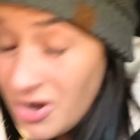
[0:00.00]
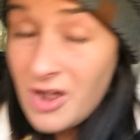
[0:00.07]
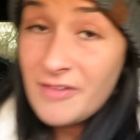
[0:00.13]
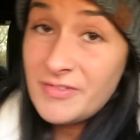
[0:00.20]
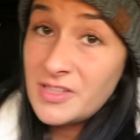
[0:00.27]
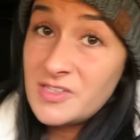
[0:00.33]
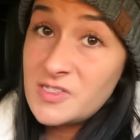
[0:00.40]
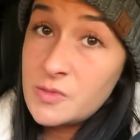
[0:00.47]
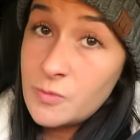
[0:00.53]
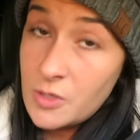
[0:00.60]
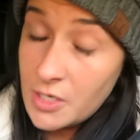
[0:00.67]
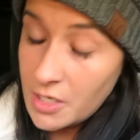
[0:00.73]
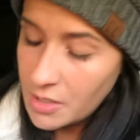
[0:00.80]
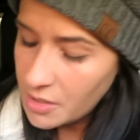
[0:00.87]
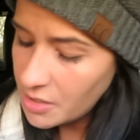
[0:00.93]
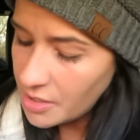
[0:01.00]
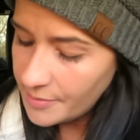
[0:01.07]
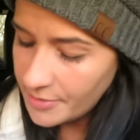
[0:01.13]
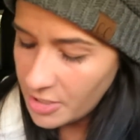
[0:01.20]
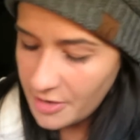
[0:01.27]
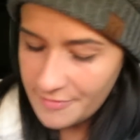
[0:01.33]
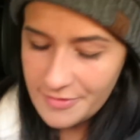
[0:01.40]
coffee this morning, a
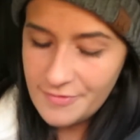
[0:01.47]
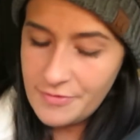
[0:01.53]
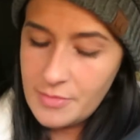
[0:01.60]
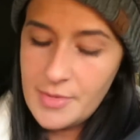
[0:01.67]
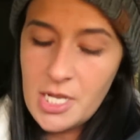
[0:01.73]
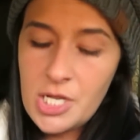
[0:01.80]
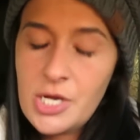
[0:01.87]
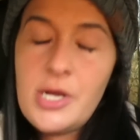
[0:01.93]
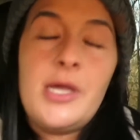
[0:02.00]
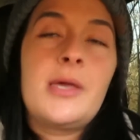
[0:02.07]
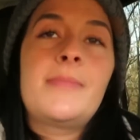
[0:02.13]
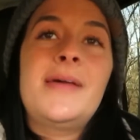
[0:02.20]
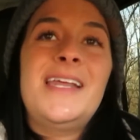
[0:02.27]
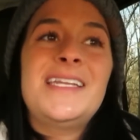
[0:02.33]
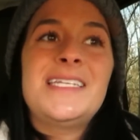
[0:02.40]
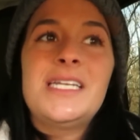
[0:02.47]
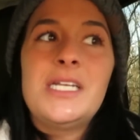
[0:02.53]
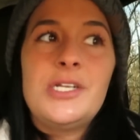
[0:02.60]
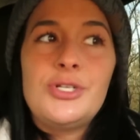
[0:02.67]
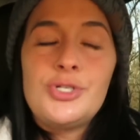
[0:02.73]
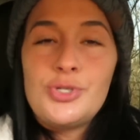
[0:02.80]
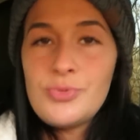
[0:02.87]
cup of coffee from my Keurig, but I
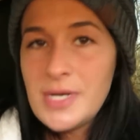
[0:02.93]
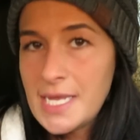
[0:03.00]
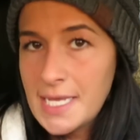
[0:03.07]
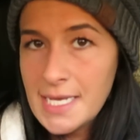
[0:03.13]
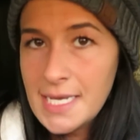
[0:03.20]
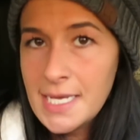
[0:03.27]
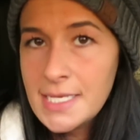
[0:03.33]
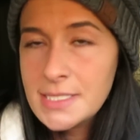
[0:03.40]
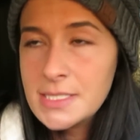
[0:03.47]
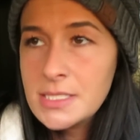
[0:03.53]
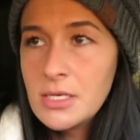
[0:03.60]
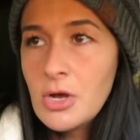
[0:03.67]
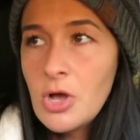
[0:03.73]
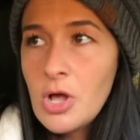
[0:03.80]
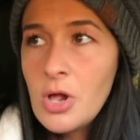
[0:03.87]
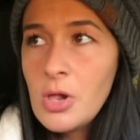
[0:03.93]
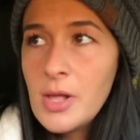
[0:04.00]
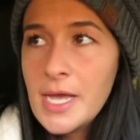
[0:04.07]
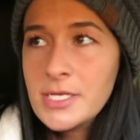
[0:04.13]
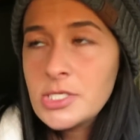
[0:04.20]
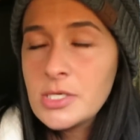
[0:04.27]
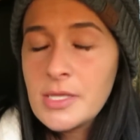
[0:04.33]
didn't drink it all.
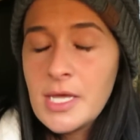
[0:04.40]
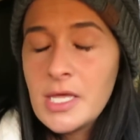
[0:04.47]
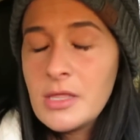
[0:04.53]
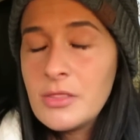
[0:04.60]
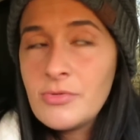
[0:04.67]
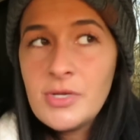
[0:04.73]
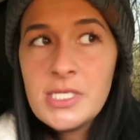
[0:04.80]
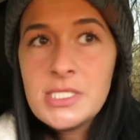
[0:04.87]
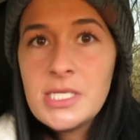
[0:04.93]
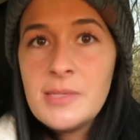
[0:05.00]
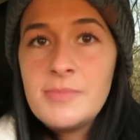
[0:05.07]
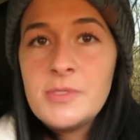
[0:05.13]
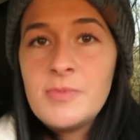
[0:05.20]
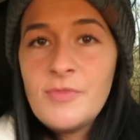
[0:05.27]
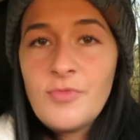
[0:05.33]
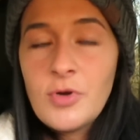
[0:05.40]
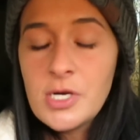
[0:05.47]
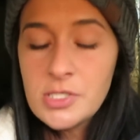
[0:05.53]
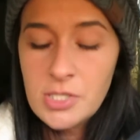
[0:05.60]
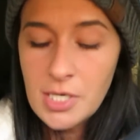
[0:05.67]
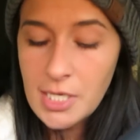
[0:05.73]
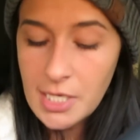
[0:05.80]
I took like 3 sips before
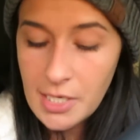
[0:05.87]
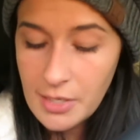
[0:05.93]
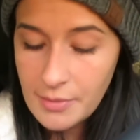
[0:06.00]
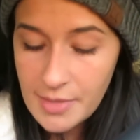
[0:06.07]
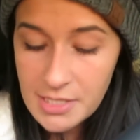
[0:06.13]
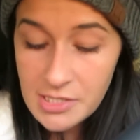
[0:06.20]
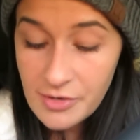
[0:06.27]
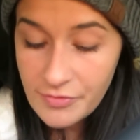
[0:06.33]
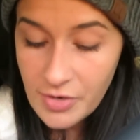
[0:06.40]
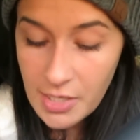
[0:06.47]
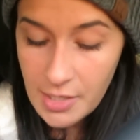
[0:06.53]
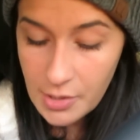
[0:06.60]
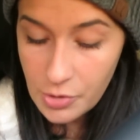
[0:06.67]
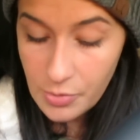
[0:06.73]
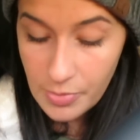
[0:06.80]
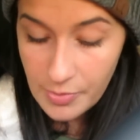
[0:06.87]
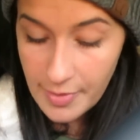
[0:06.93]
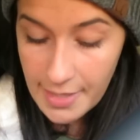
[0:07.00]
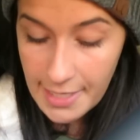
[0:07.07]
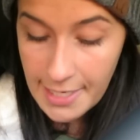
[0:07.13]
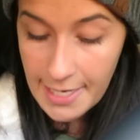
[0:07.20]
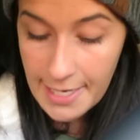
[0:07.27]
I started getting myself ready and Cooper
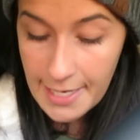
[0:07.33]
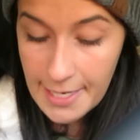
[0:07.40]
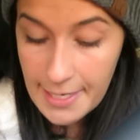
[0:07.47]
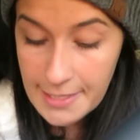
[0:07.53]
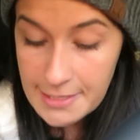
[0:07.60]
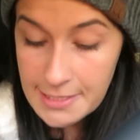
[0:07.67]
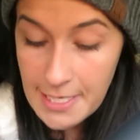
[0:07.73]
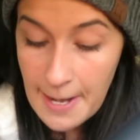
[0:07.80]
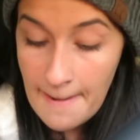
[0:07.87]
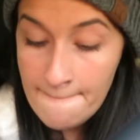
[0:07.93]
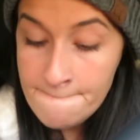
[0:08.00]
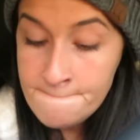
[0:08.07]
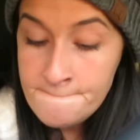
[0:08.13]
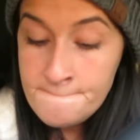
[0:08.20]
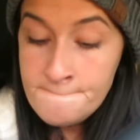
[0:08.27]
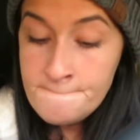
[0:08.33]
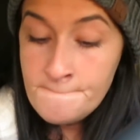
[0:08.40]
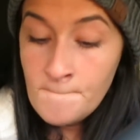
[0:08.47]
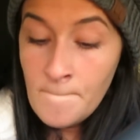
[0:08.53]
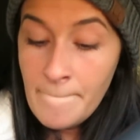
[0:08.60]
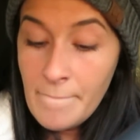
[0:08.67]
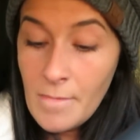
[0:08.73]
ready, and
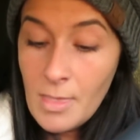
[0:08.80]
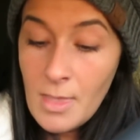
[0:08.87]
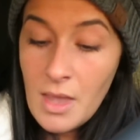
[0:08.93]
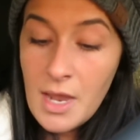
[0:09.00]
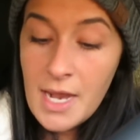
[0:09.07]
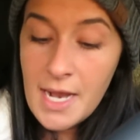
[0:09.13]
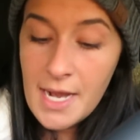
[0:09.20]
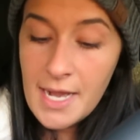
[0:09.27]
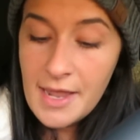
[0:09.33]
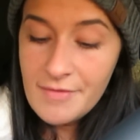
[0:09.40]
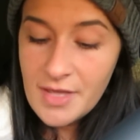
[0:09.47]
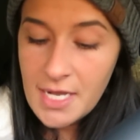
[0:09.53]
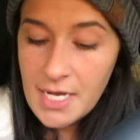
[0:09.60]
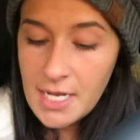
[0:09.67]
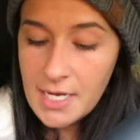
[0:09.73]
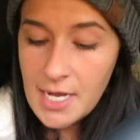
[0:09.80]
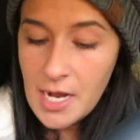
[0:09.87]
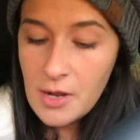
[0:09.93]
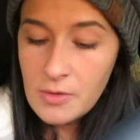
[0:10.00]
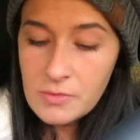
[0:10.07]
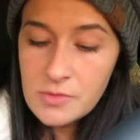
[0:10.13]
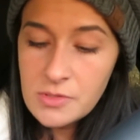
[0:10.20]
I kind of have a headache
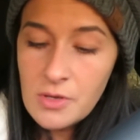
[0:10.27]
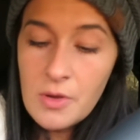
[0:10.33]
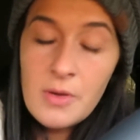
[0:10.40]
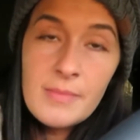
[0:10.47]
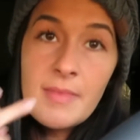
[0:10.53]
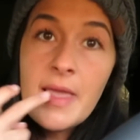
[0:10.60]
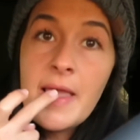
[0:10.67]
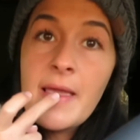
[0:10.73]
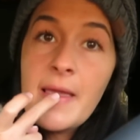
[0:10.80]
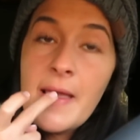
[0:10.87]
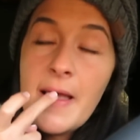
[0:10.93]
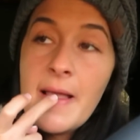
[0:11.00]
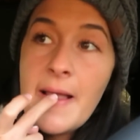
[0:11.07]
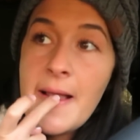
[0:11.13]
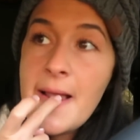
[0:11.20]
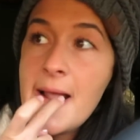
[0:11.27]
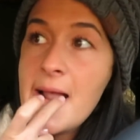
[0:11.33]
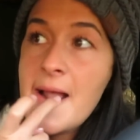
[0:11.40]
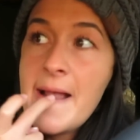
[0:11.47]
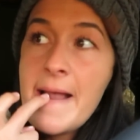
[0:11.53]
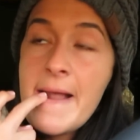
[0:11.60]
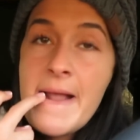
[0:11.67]
now, so I'm like
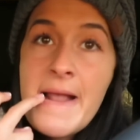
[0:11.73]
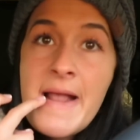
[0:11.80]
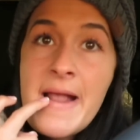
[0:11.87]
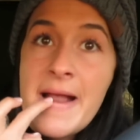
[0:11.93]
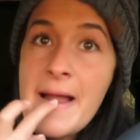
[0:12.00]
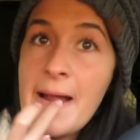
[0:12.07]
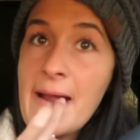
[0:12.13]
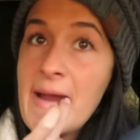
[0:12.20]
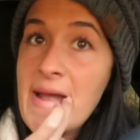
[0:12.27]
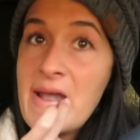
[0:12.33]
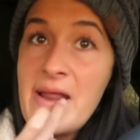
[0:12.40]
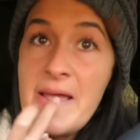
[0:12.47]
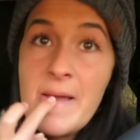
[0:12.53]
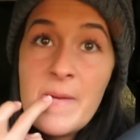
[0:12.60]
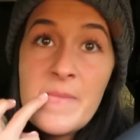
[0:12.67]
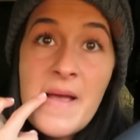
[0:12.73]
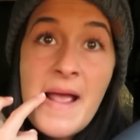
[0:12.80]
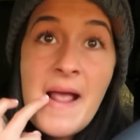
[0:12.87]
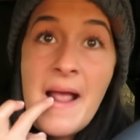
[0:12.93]
kind of